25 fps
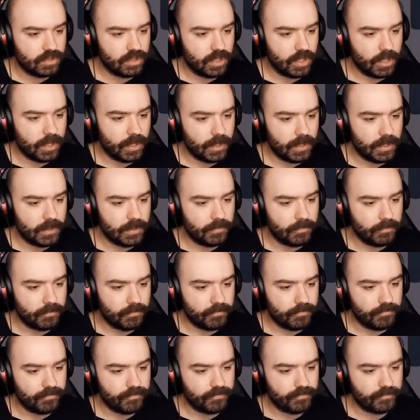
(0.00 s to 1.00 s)

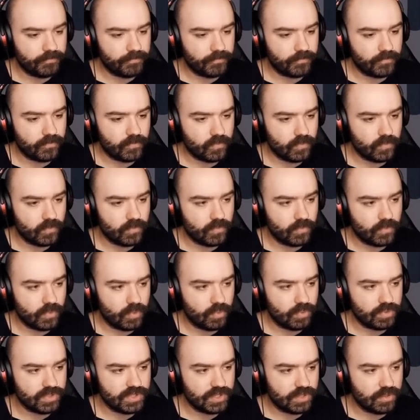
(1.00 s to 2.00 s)
um,
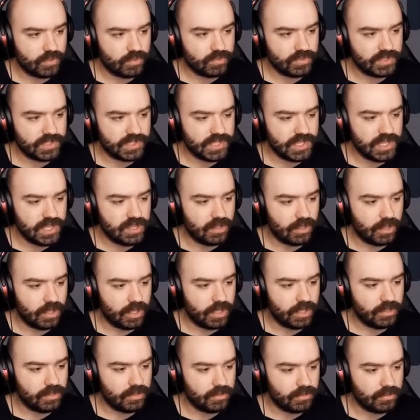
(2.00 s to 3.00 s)
what's it called? Sea
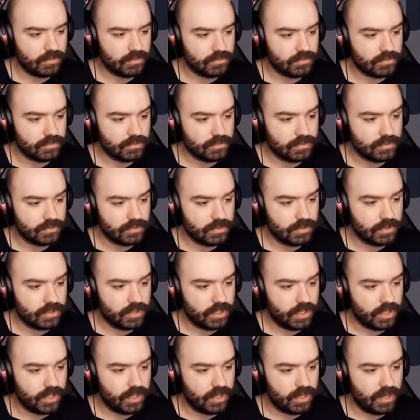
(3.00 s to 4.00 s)
glide,
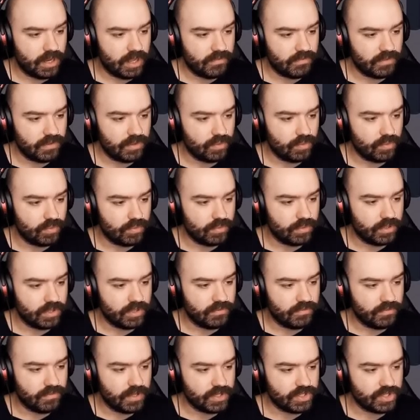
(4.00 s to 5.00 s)
and have a little
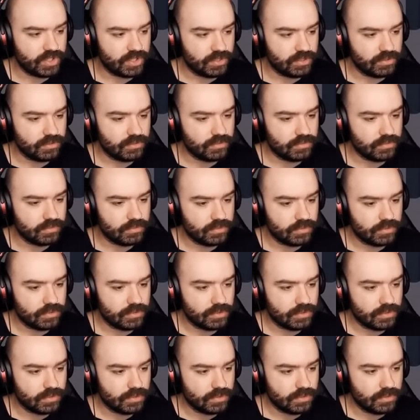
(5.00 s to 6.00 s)
adventure.
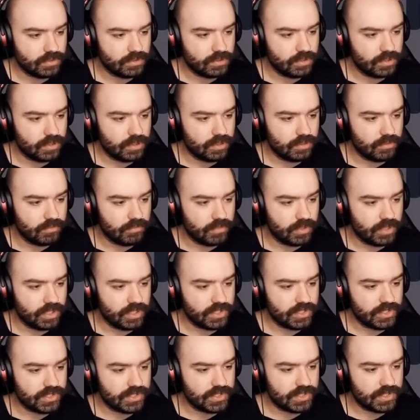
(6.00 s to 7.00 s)
Um,
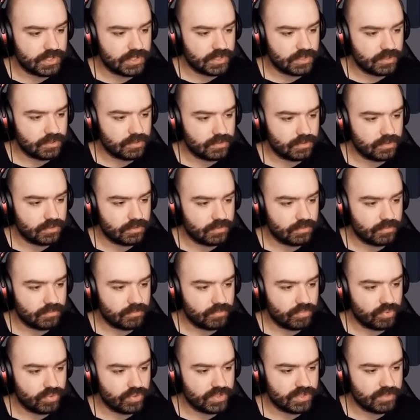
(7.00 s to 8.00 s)
let's
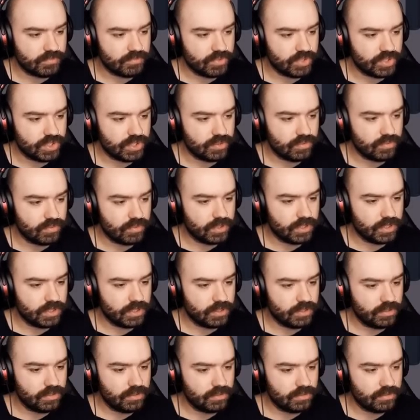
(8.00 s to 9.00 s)
put some shit
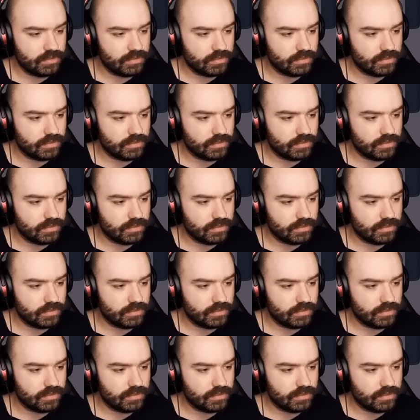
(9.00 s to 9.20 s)
away.